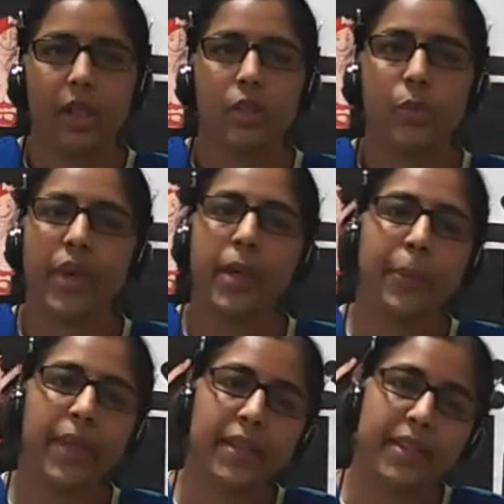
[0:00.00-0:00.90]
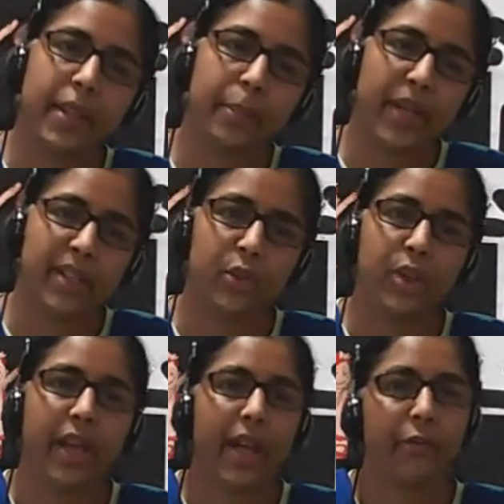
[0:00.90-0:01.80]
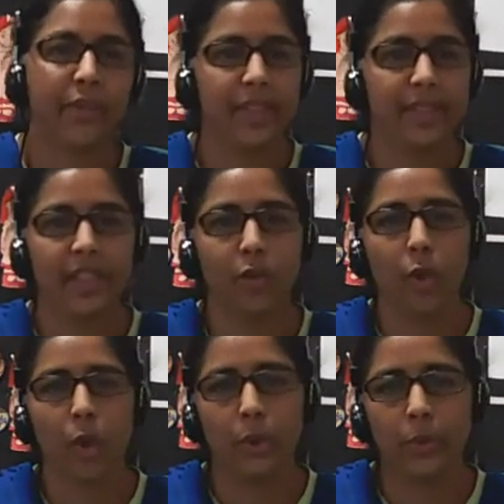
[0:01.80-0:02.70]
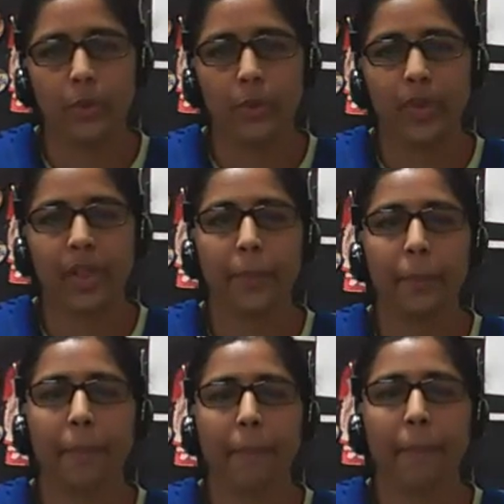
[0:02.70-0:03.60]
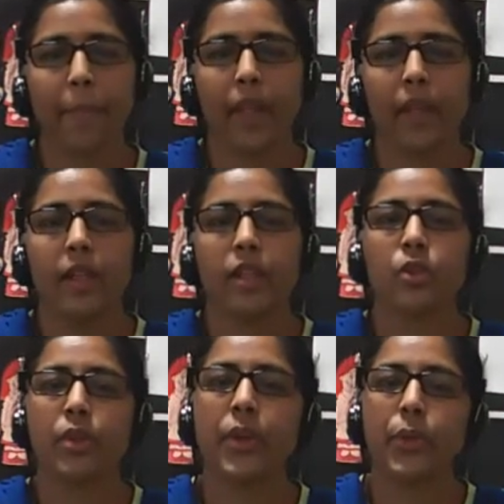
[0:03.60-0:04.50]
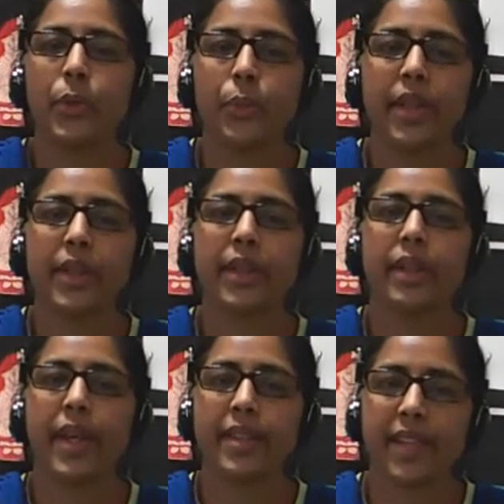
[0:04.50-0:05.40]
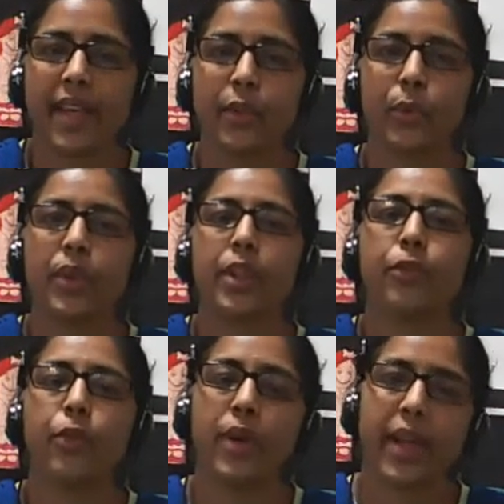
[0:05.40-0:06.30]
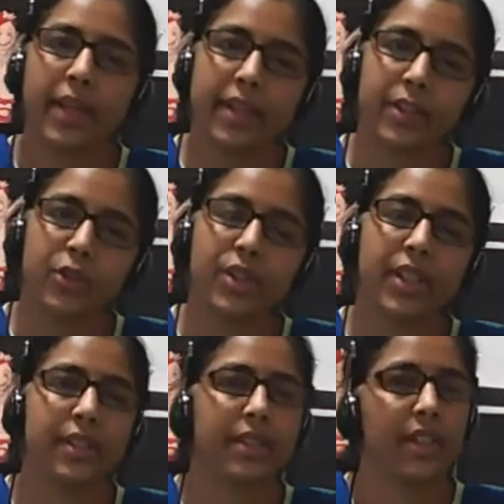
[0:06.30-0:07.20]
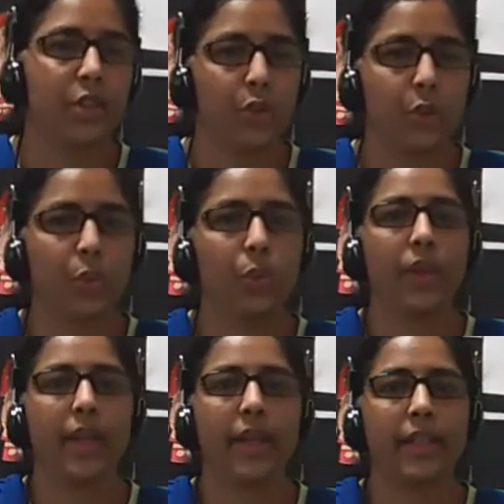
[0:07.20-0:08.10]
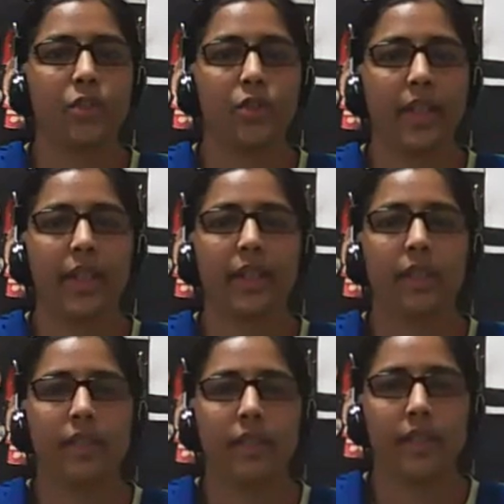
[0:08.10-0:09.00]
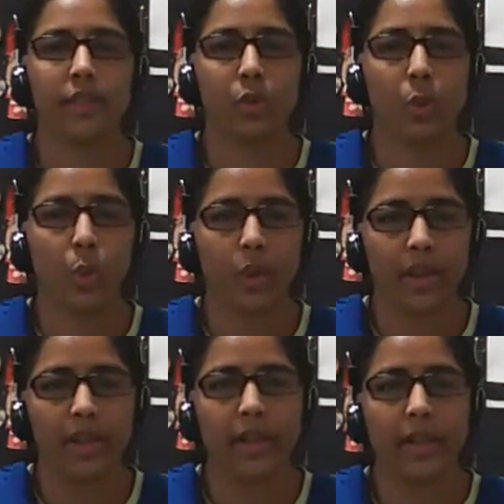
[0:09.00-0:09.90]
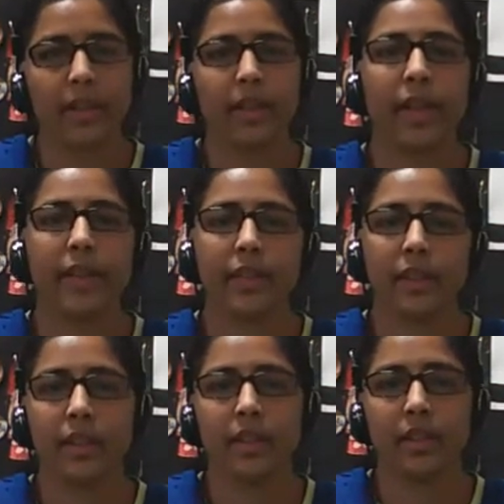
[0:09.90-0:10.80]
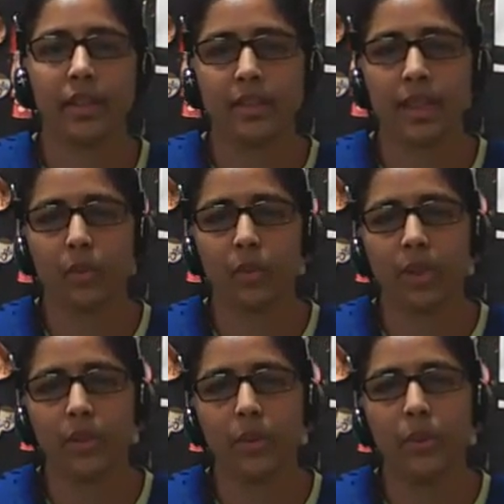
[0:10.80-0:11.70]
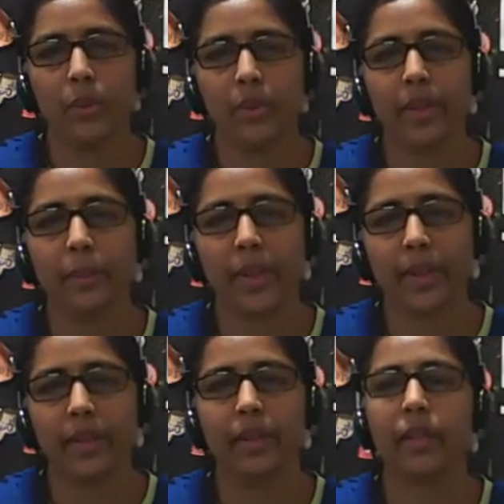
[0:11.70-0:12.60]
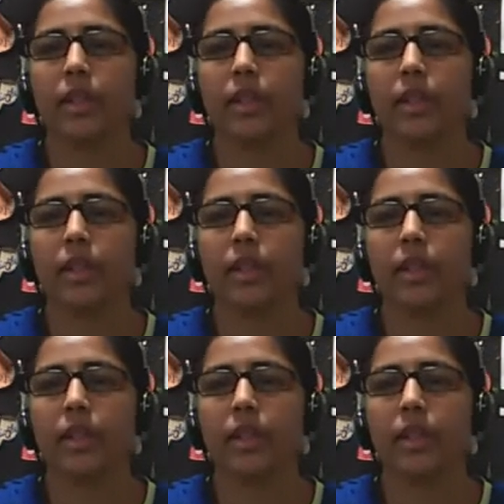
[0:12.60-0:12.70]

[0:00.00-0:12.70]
Where P is the pressure and V is the volume. Okay. So the unit, SI unit for energy is the joule, and J is to 1 and is equal to Newton meter.